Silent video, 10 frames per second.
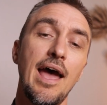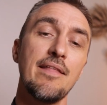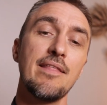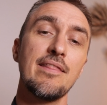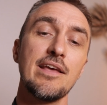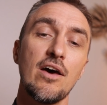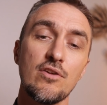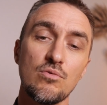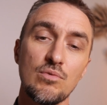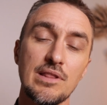And then the
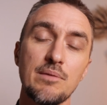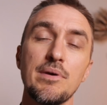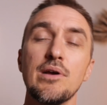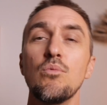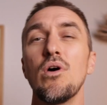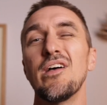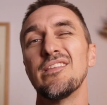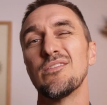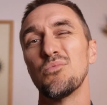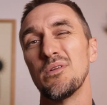other really big
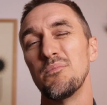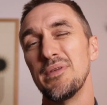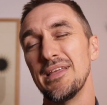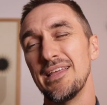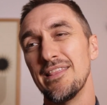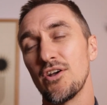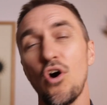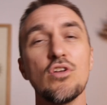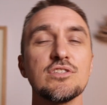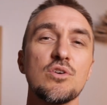ones would be the
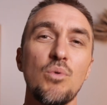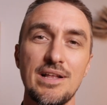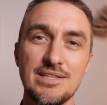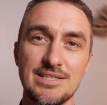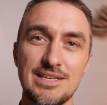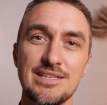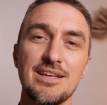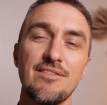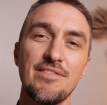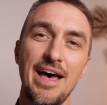
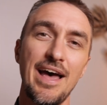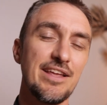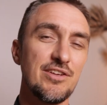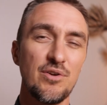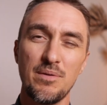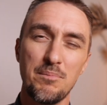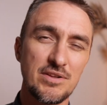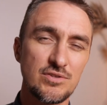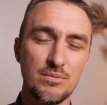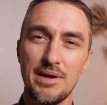consequences of that, you know, the
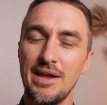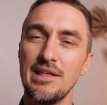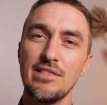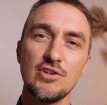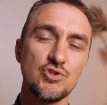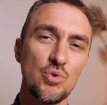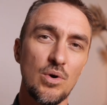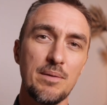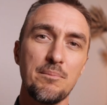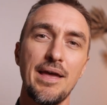muscle pain, the joint